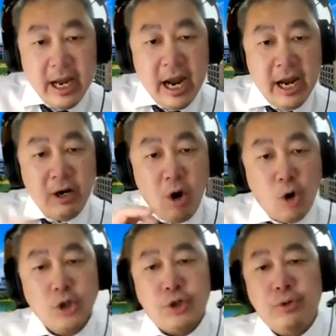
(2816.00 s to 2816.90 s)
And
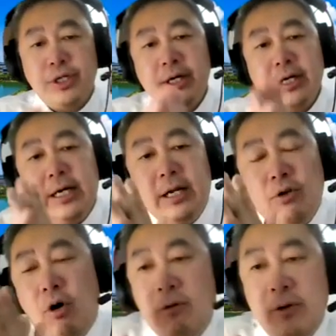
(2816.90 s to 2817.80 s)
also,
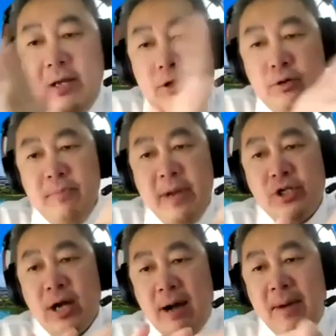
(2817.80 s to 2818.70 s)
not only to
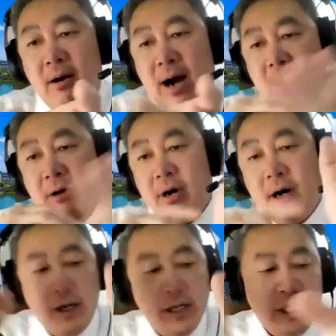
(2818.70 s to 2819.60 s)
measure about
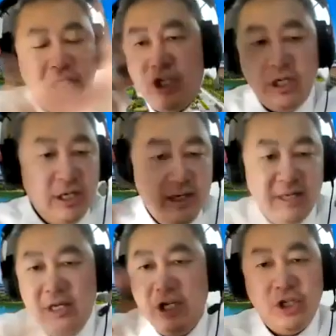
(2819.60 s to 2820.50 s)
our ECG,
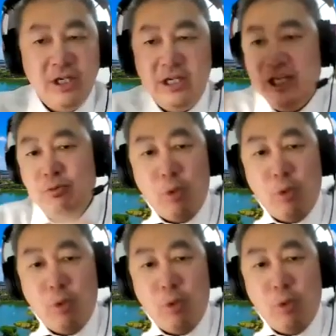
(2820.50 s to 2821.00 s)
EEG, E